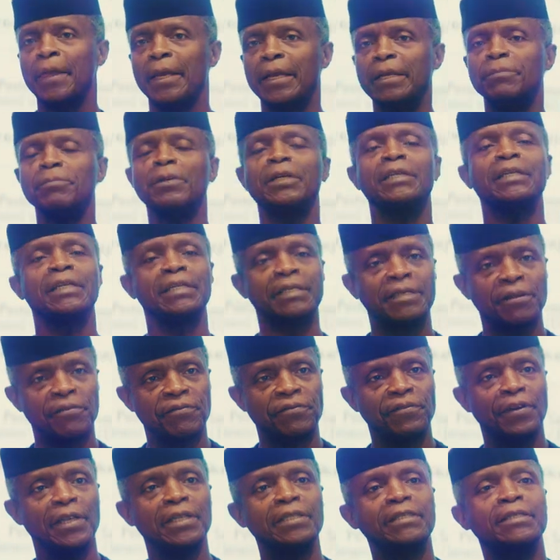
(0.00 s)
It made a
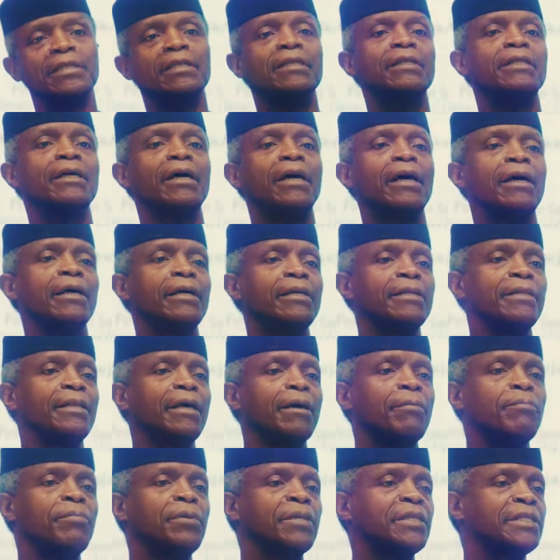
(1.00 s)
difference in
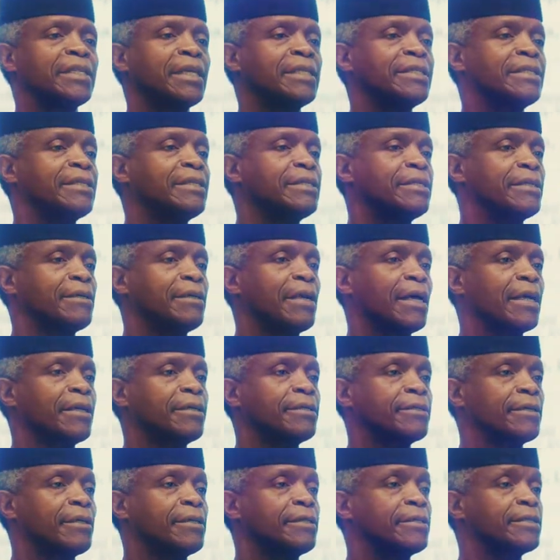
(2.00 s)
their business
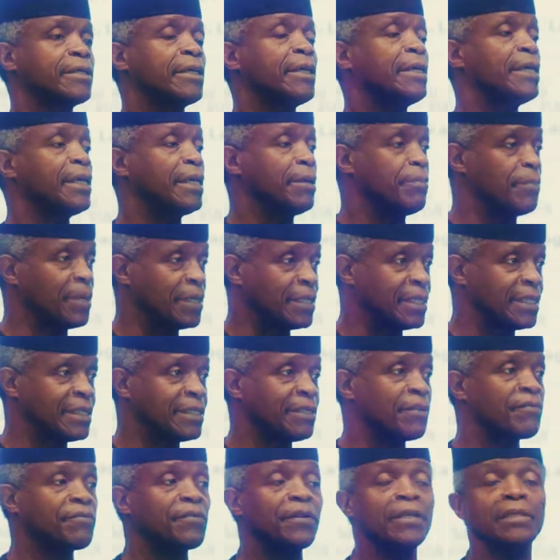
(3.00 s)
interactions. It made a
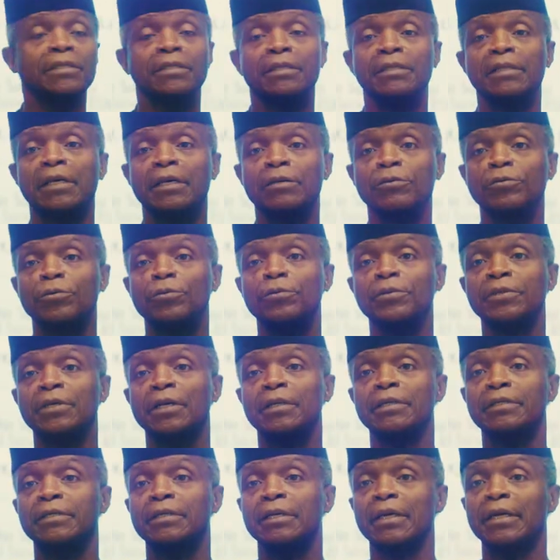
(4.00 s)
difference in their
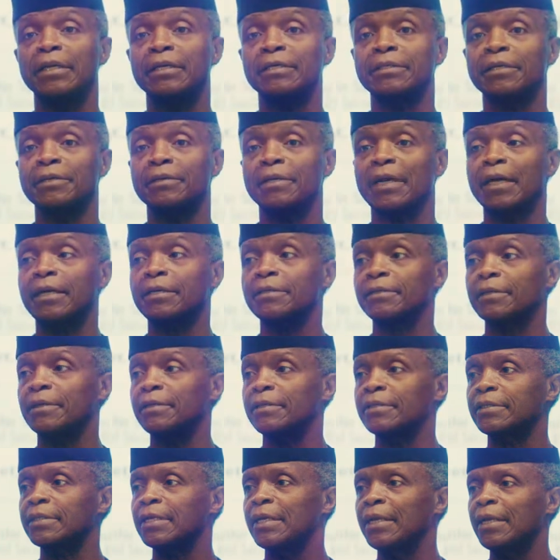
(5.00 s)
social
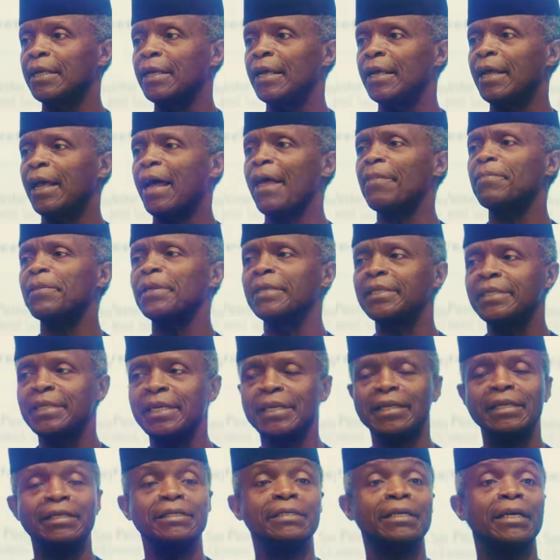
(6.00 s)
interactions. And the
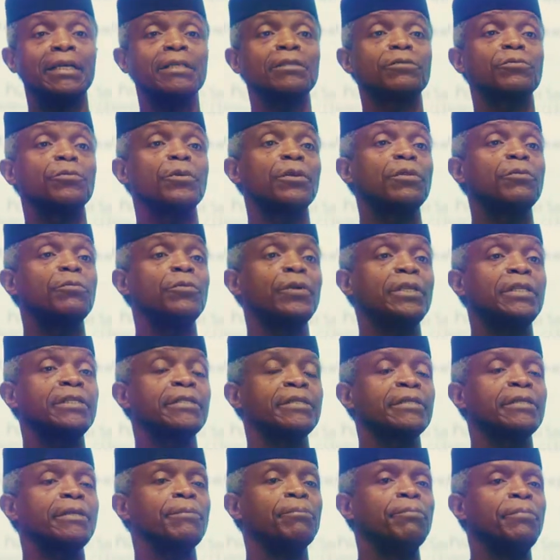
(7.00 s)
diligence with
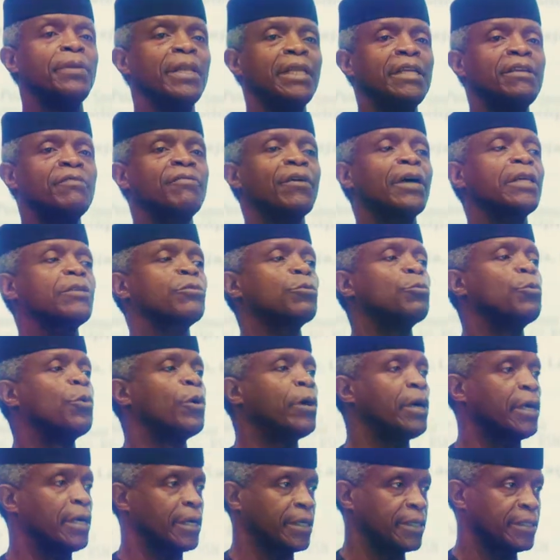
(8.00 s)
which believers
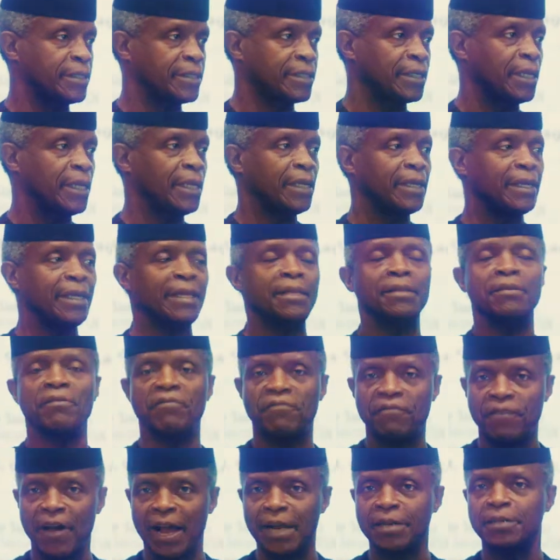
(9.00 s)
worked in the
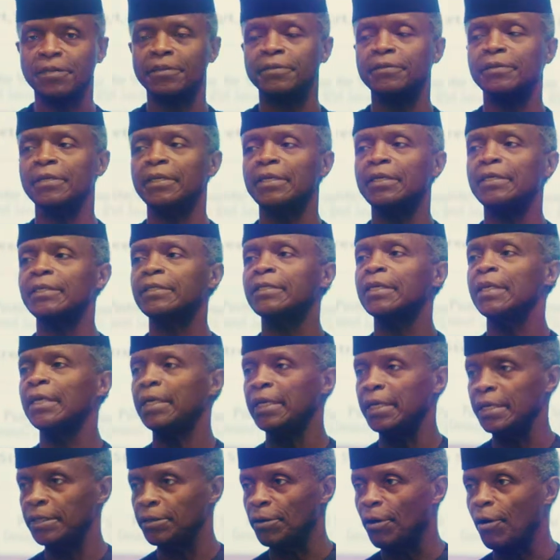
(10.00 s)
factories,
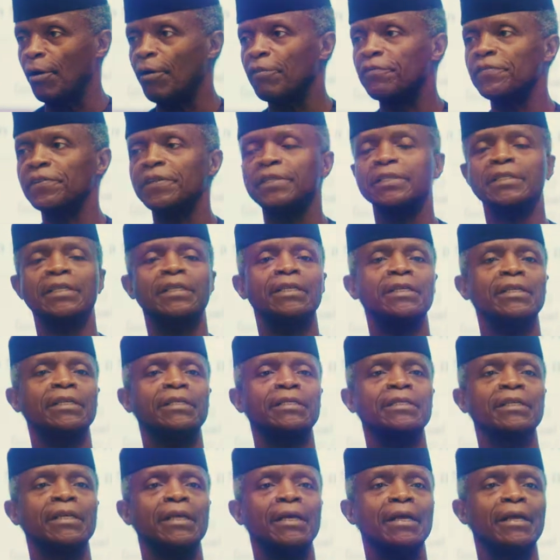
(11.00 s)
in
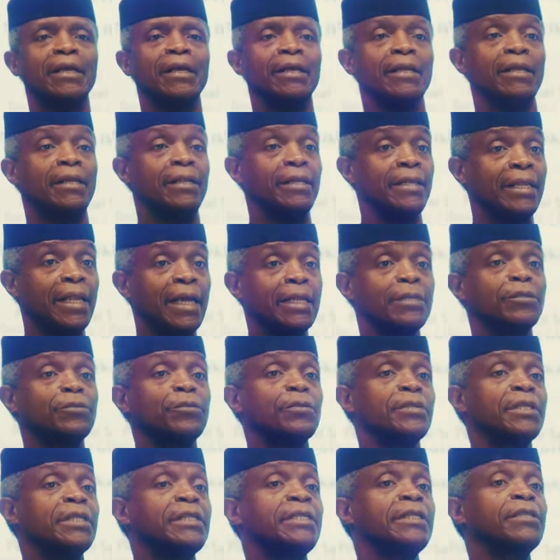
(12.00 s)
offices, led
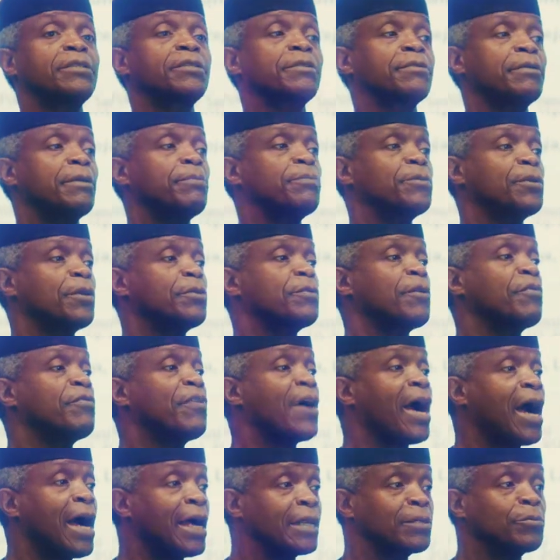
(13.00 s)
to the description of
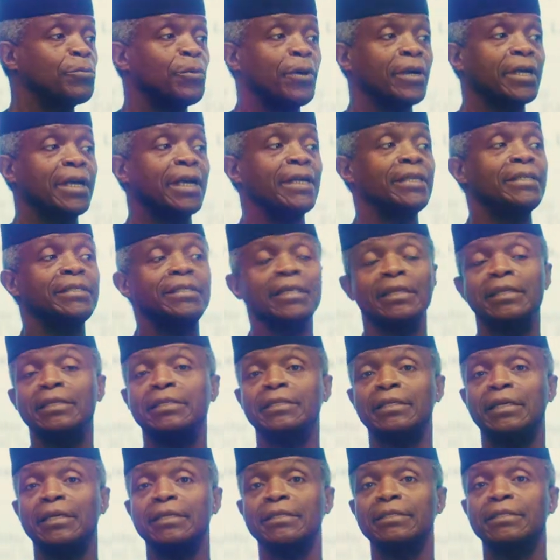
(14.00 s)
hard work and
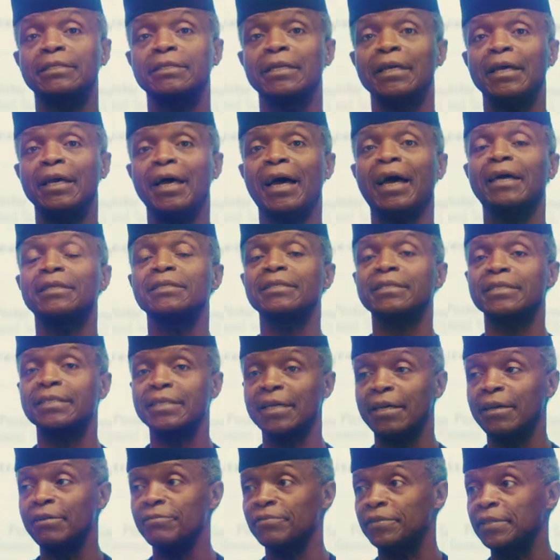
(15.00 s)
diligence and
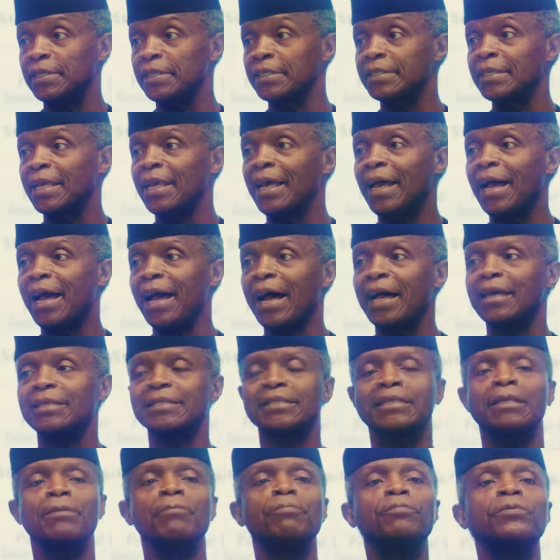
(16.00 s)
service
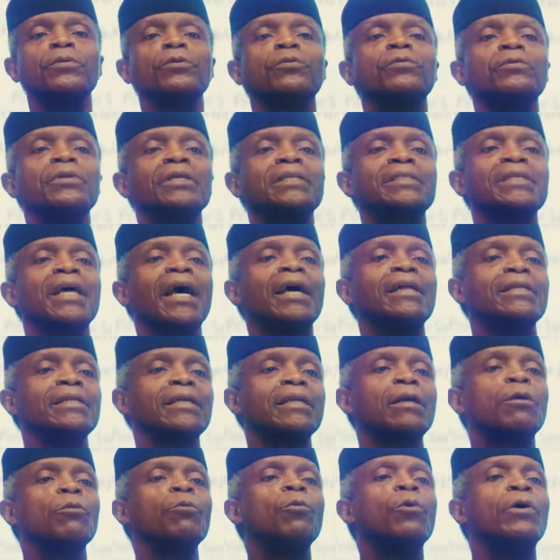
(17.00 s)
as the
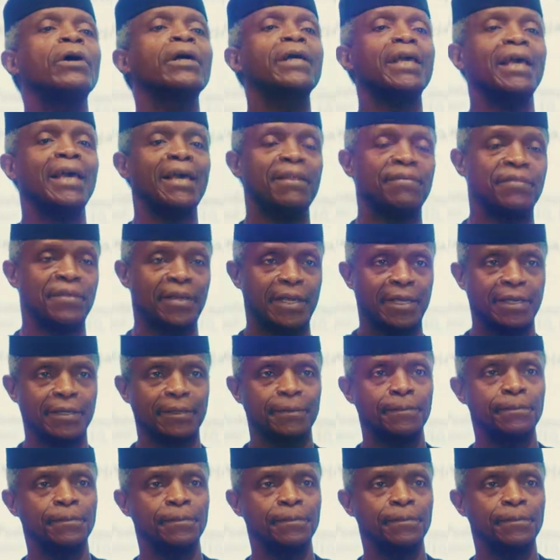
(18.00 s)
Puritanic work ethic.